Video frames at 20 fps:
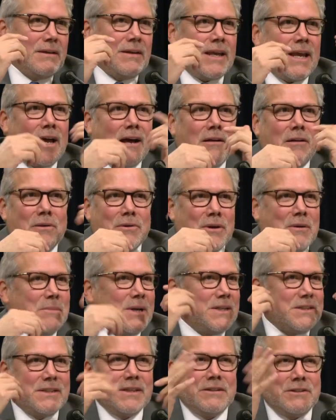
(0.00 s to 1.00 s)
Cal or
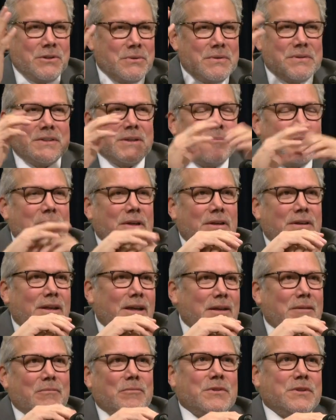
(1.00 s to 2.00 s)
MIT doing something
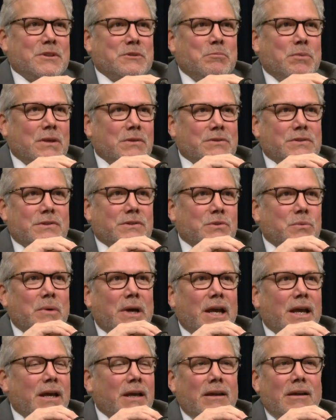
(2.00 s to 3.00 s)
that just blows us
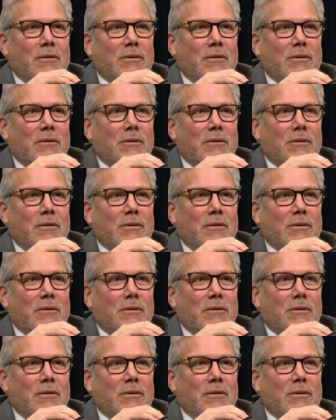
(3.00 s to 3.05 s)
away.